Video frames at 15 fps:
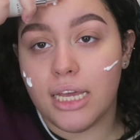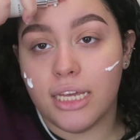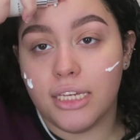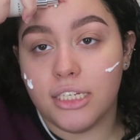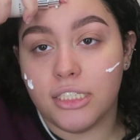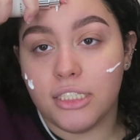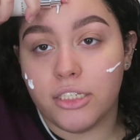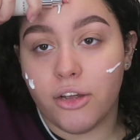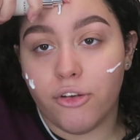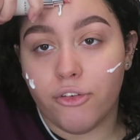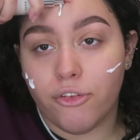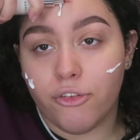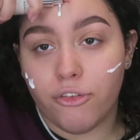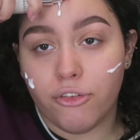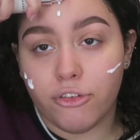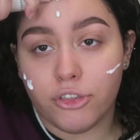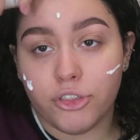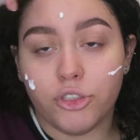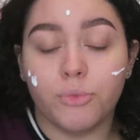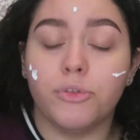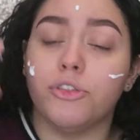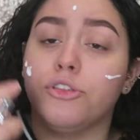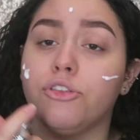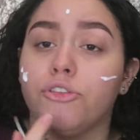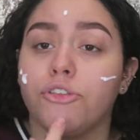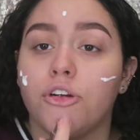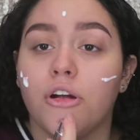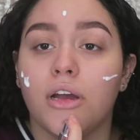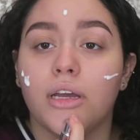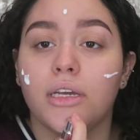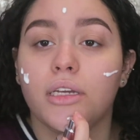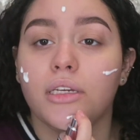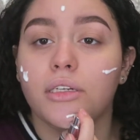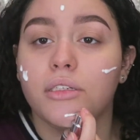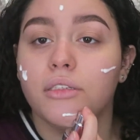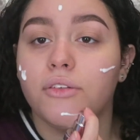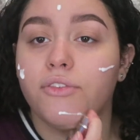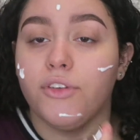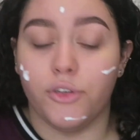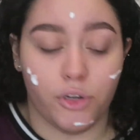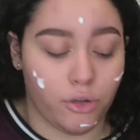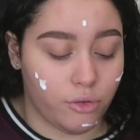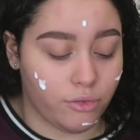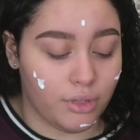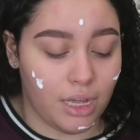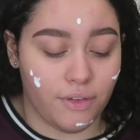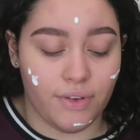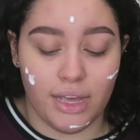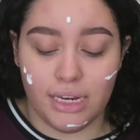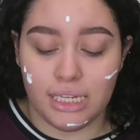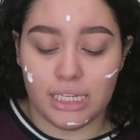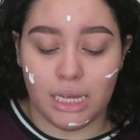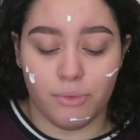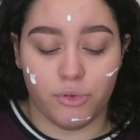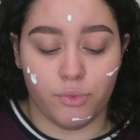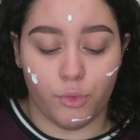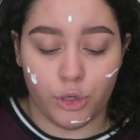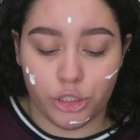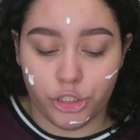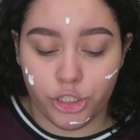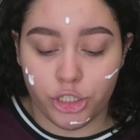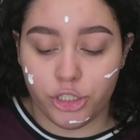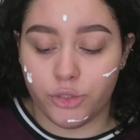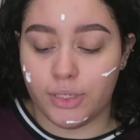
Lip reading: it is super drying if you don't have any type of moisture.